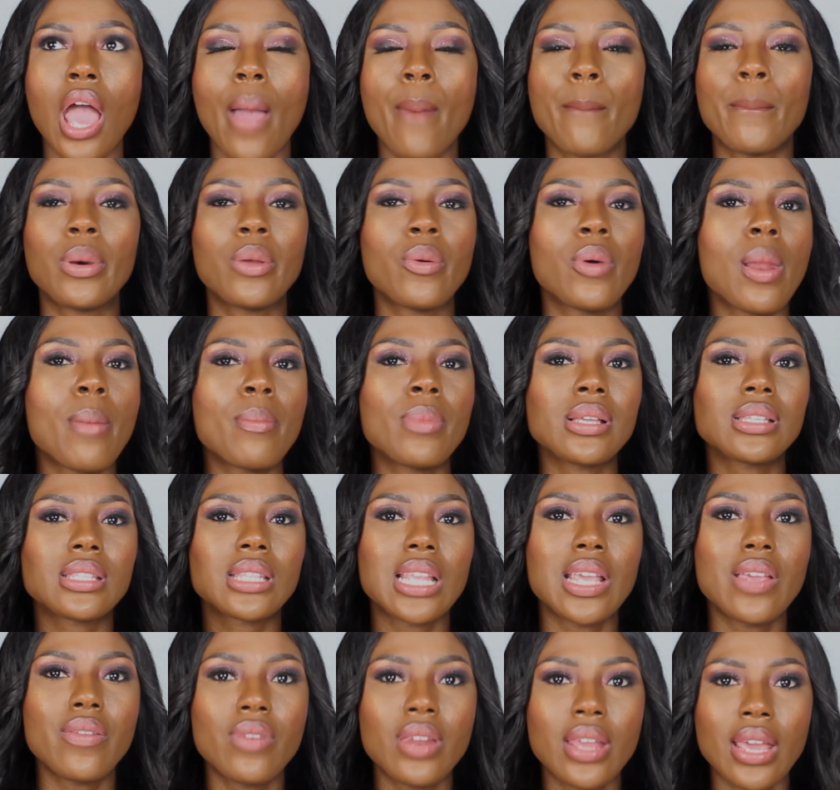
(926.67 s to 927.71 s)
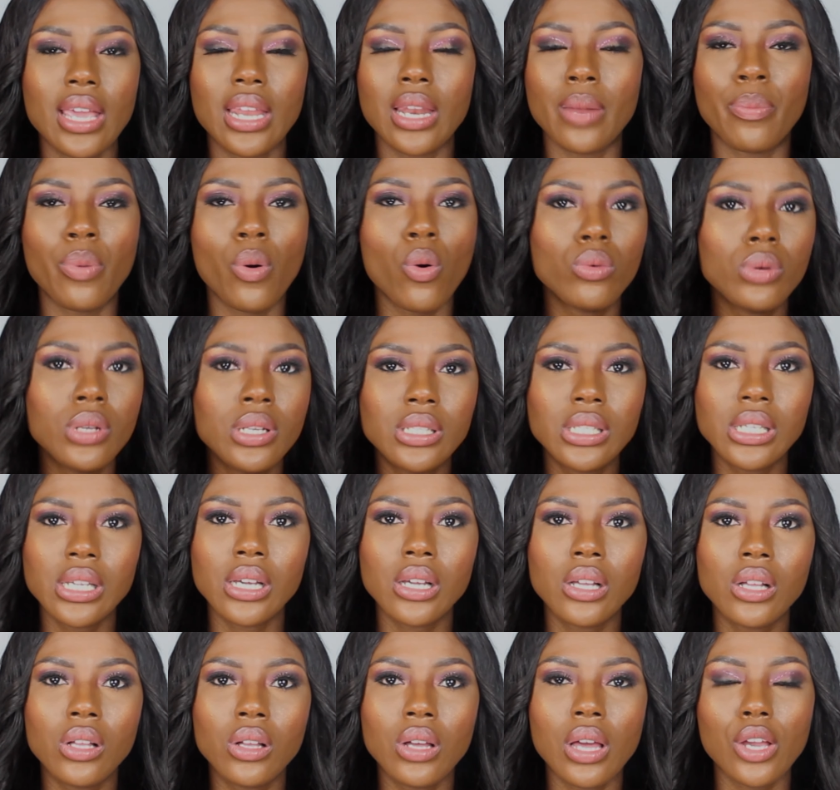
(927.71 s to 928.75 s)
But when I'm just leaving it in a
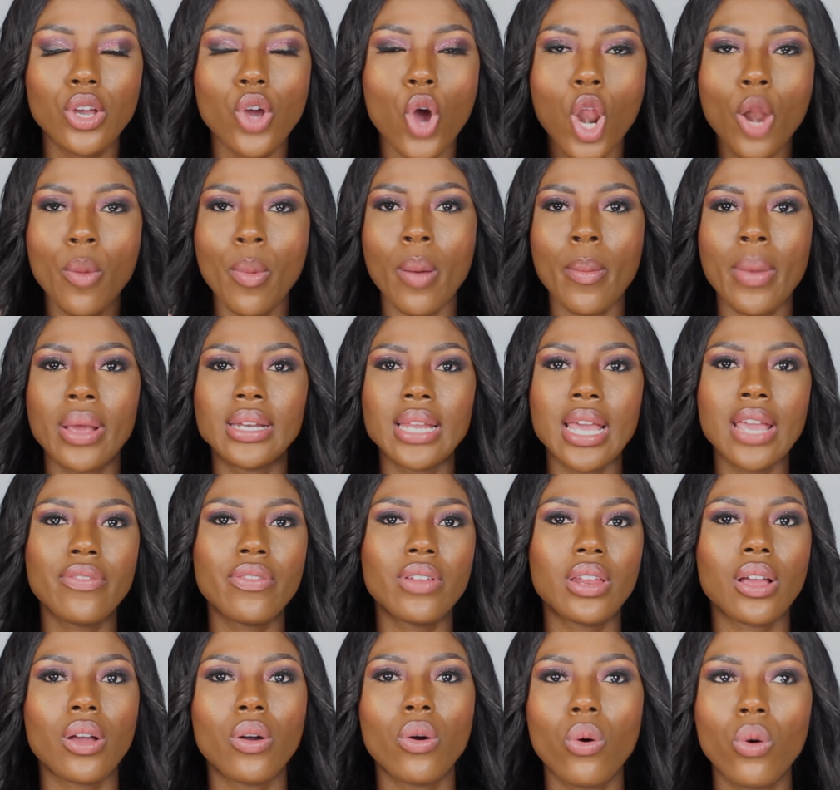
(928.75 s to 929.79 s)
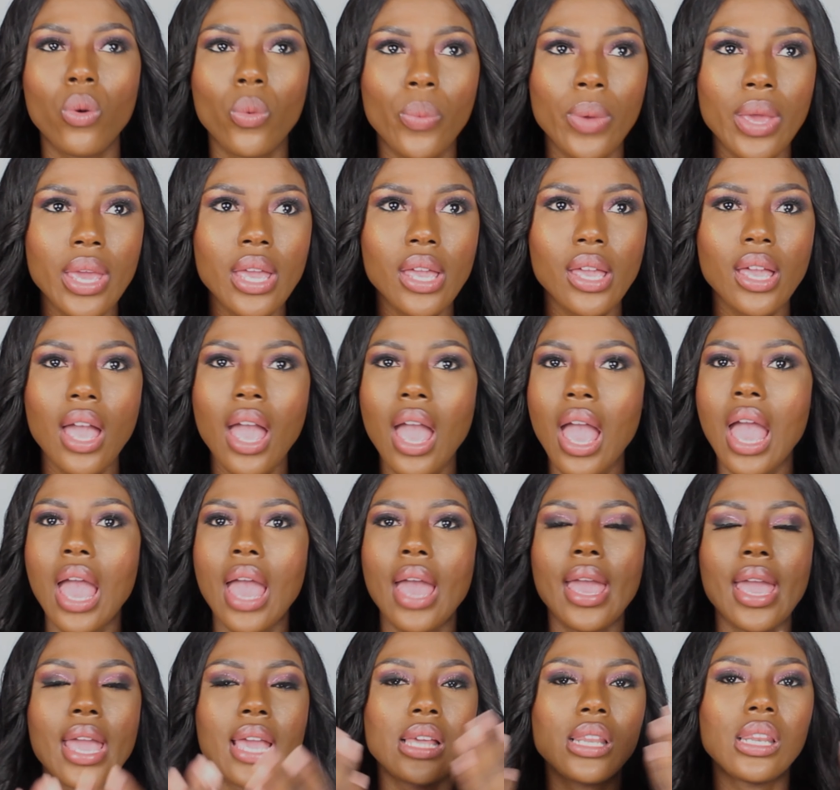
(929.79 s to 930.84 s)
ponytail and going about my day for like a whole week,
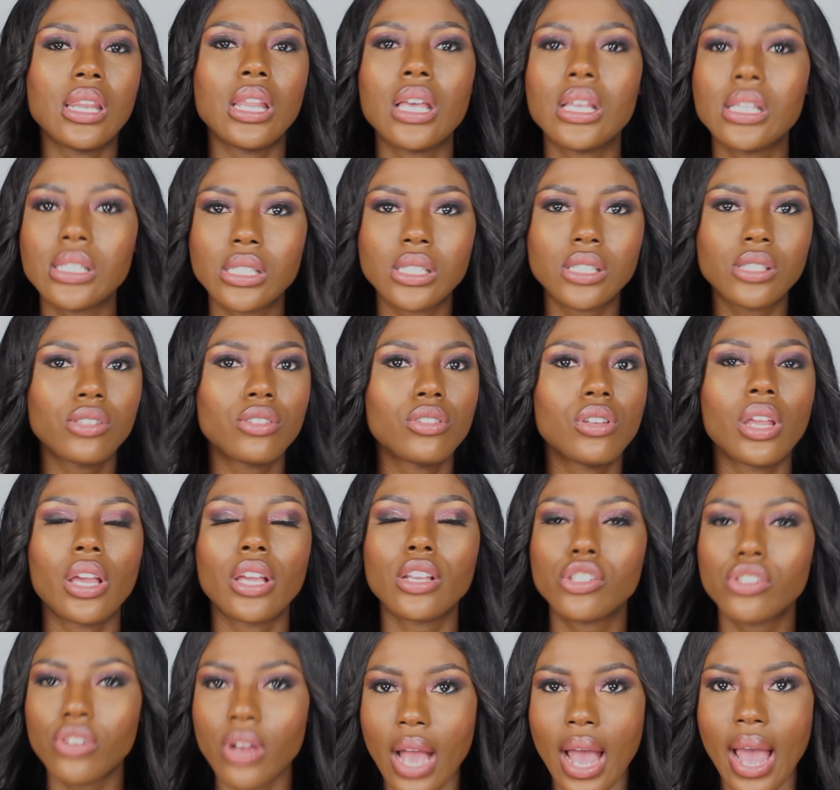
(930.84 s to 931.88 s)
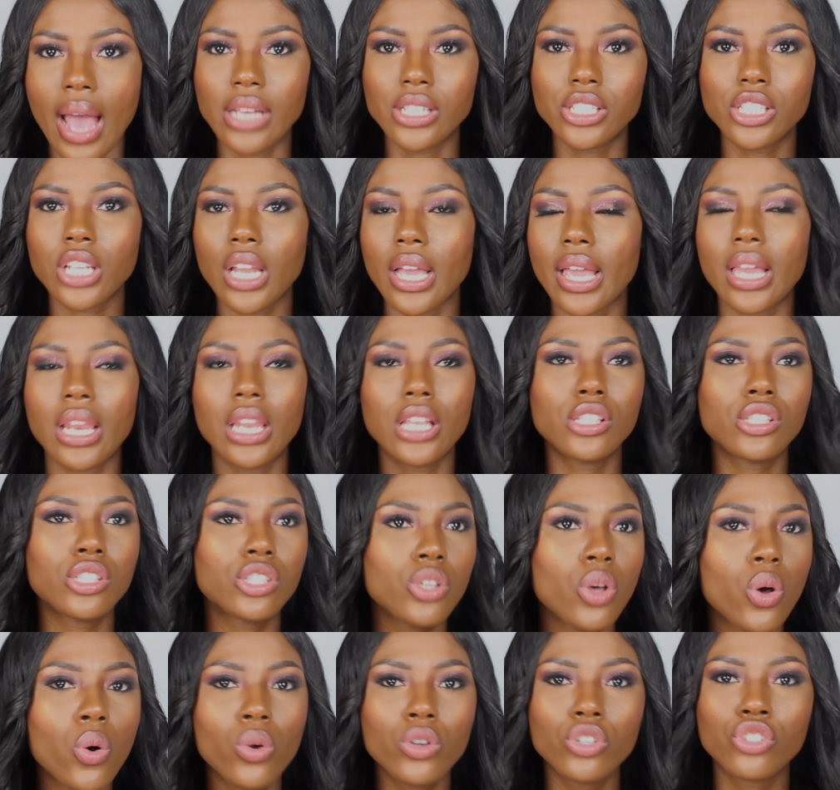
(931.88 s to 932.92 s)
it looks like trash. Like it looks
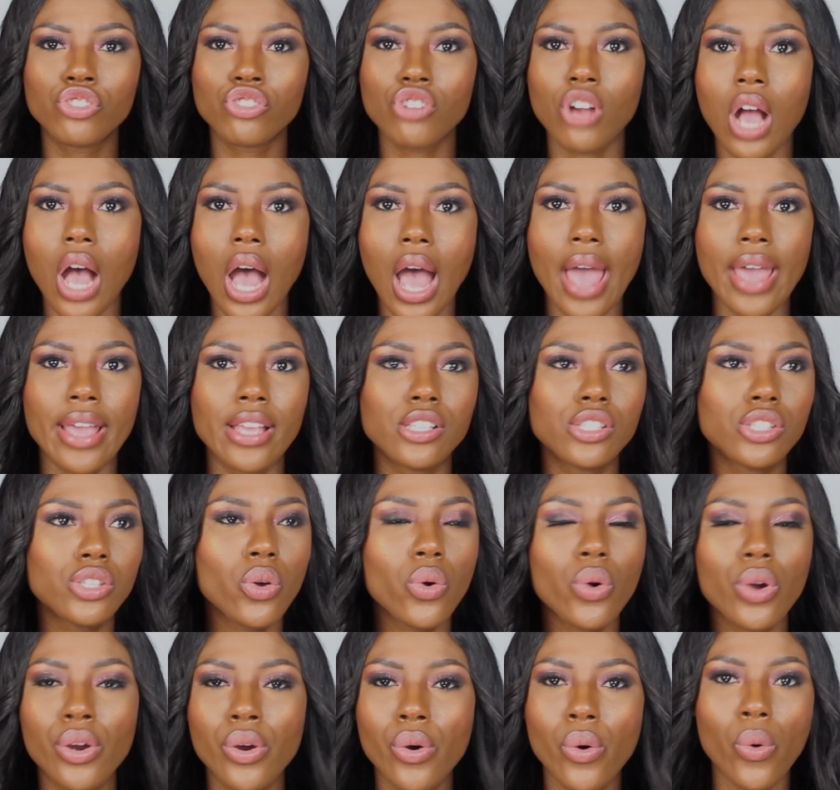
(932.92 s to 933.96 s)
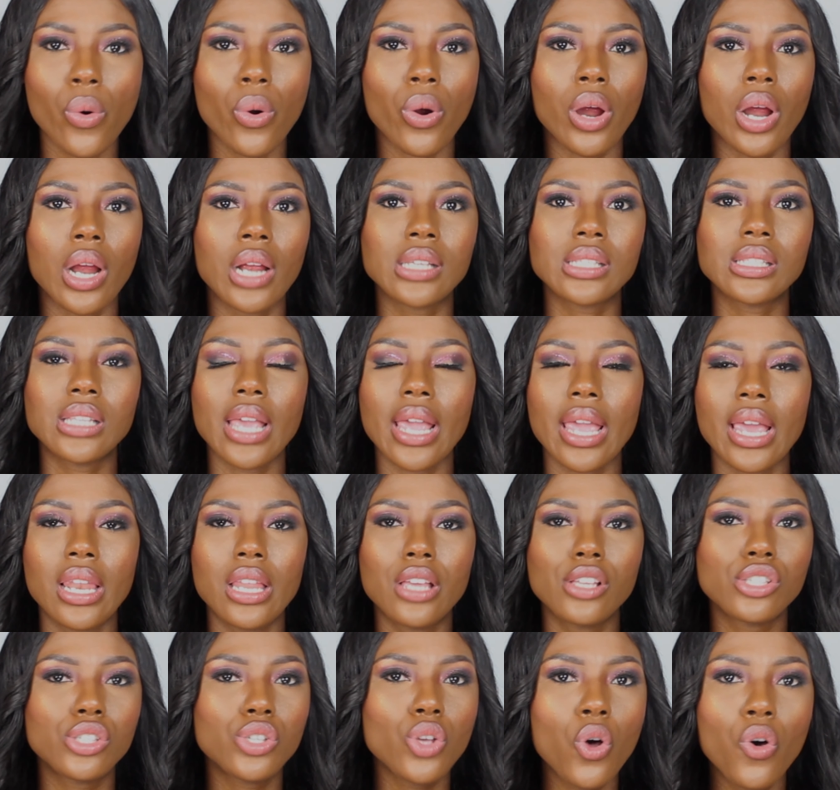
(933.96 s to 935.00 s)
so dry, so coarse, like it
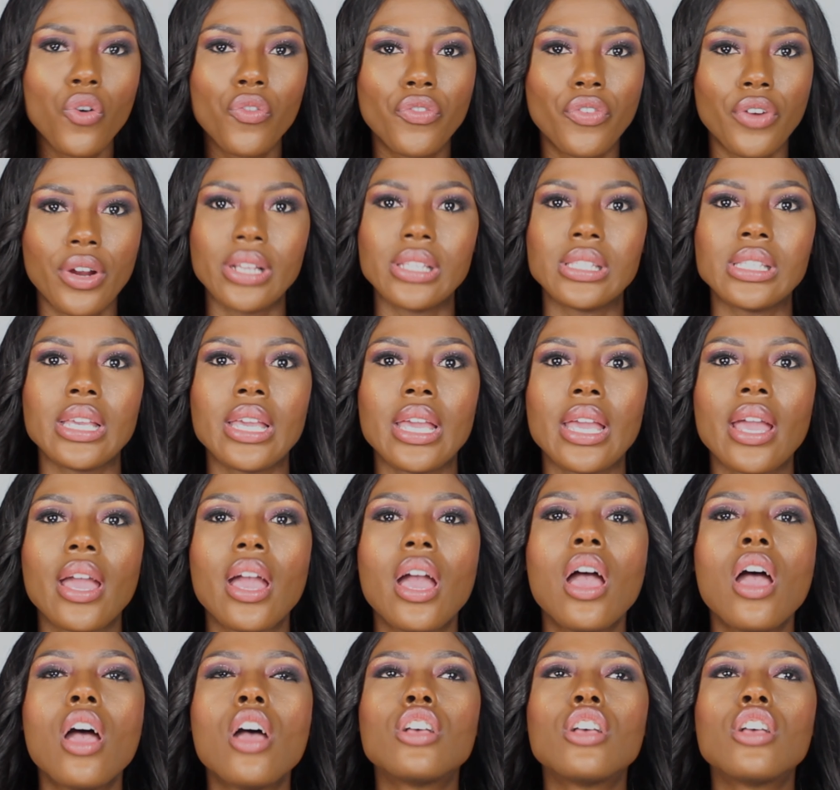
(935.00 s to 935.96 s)
looks so frizzy.